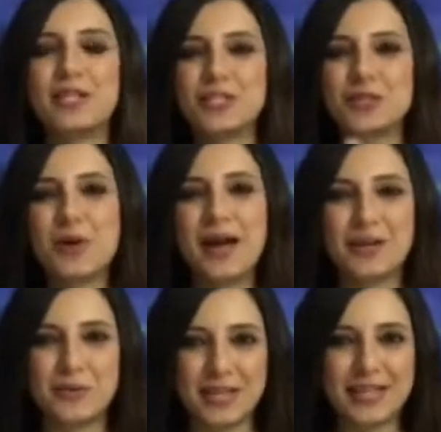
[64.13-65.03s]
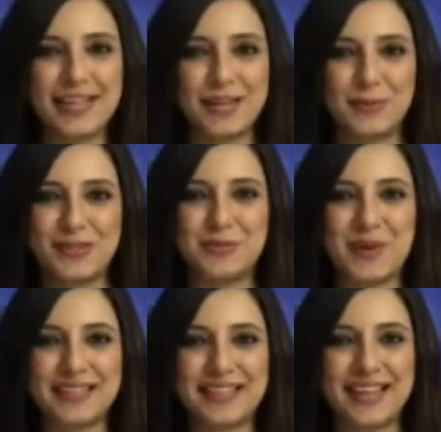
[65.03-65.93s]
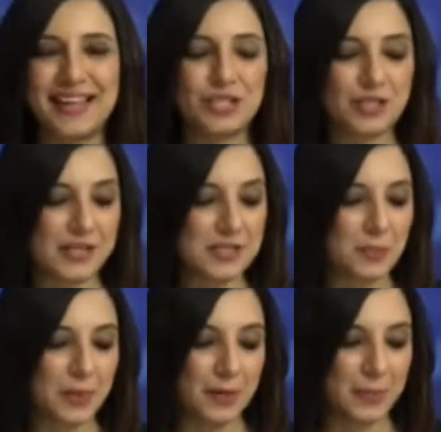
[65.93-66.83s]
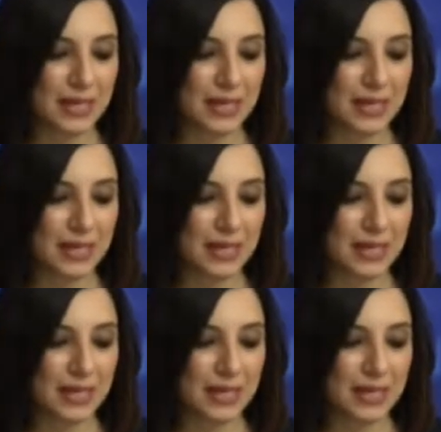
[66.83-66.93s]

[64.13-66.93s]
we'll just try and reconnect with Radhika in just a bit,